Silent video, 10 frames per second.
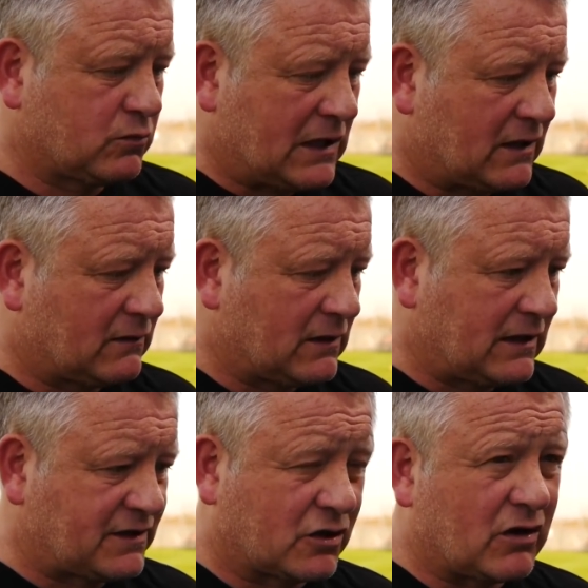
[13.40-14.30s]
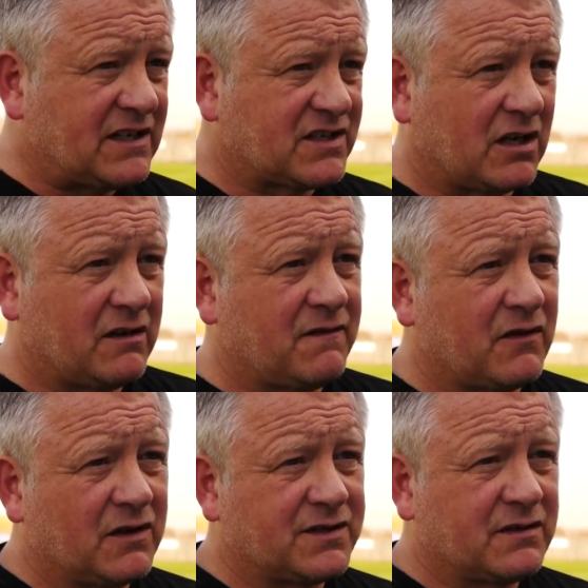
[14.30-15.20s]
Well, that's a great signing
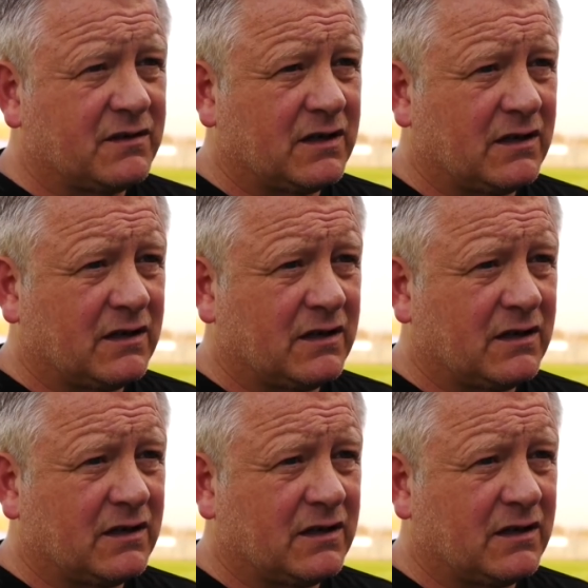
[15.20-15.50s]
for us.